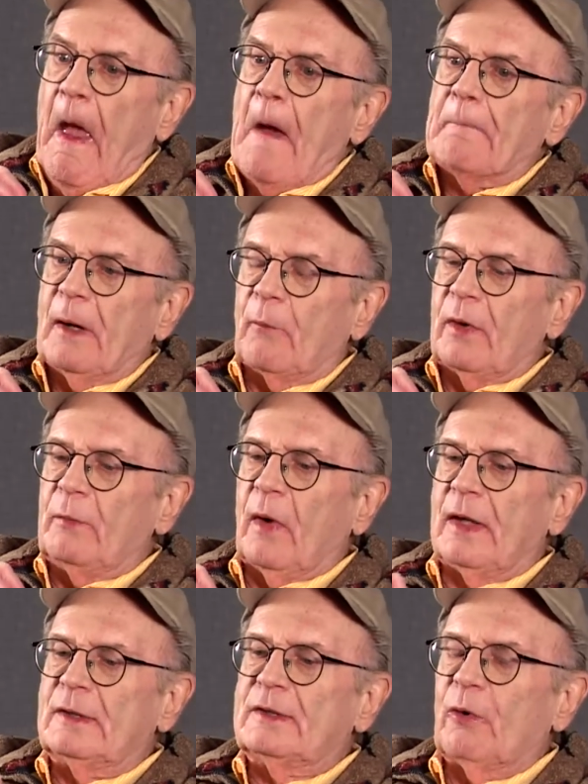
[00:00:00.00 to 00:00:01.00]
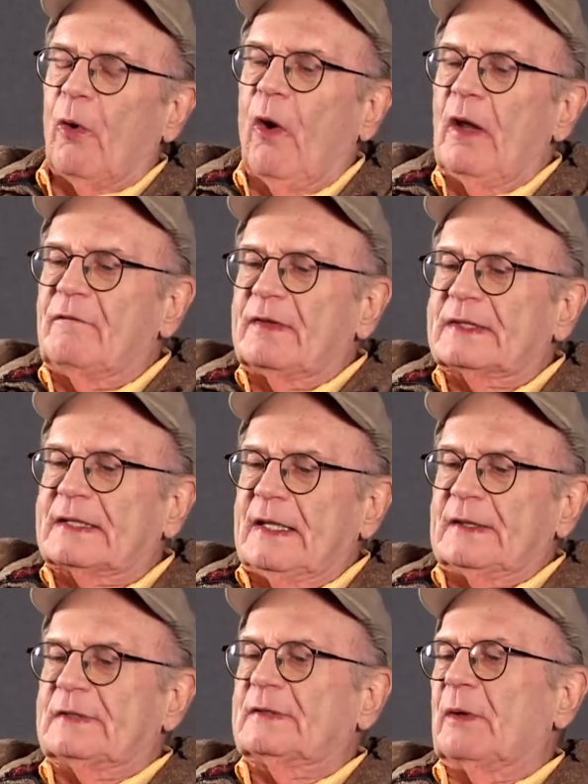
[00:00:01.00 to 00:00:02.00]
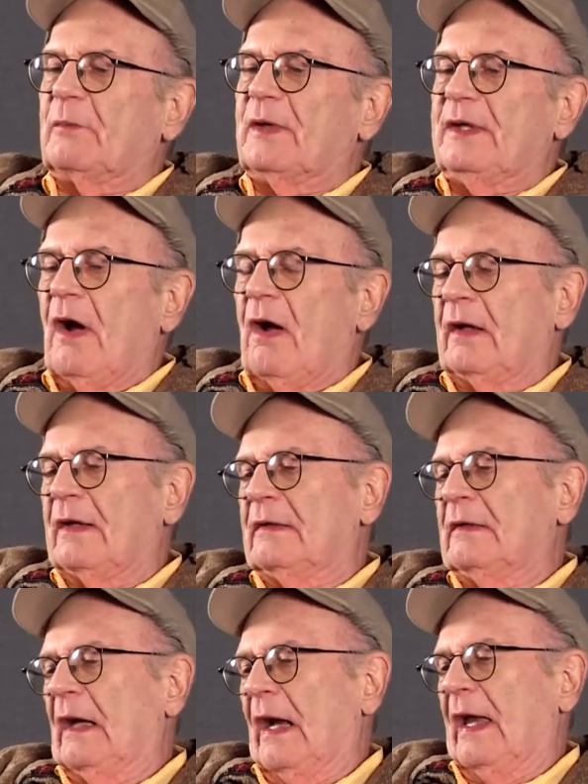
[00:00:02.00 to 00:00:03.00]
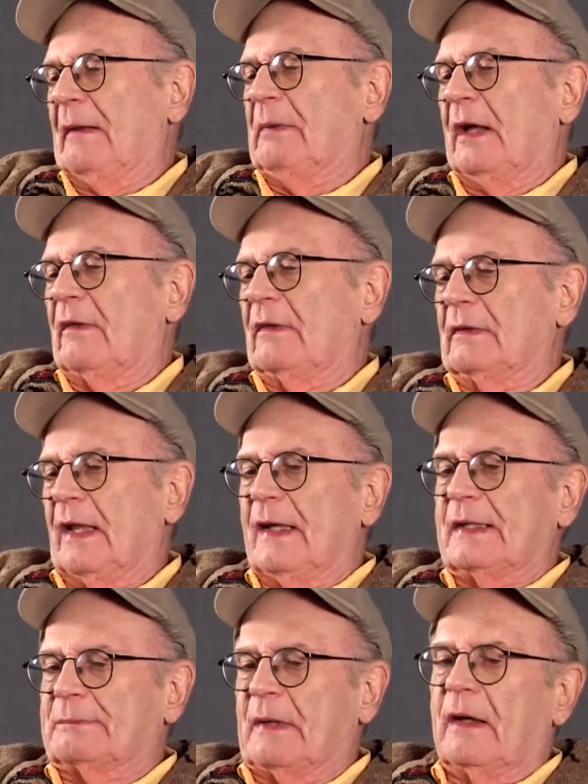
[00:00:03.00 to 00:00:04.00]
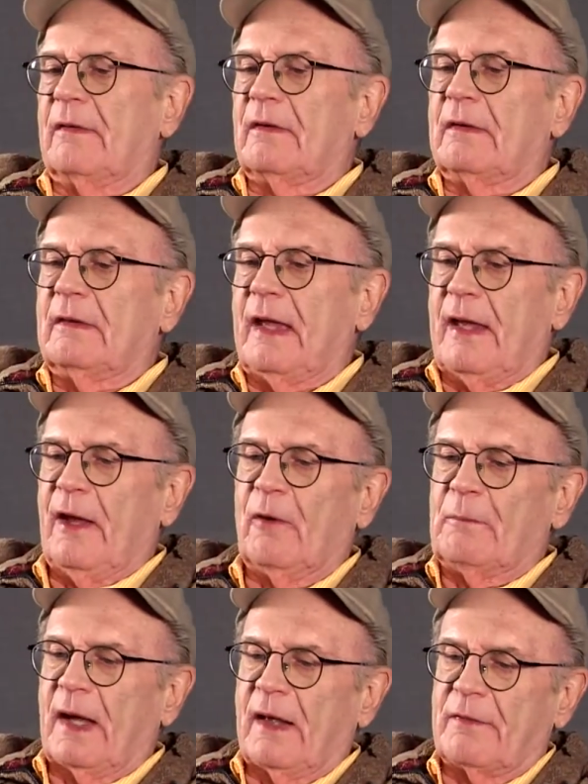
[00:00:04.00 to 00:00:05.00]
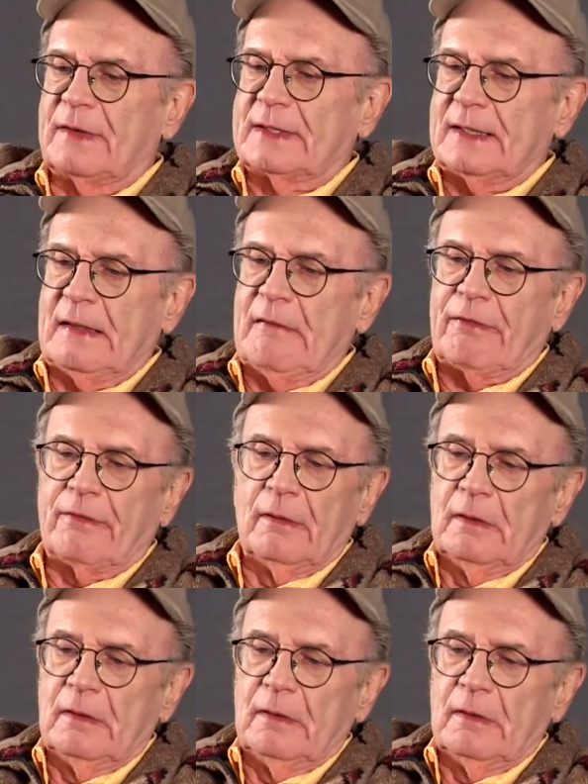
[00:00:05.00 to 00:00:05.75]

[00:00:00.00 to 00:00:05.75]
But we went, all of us kids, we were young, and I had my other legs, my other hair, my other teeth.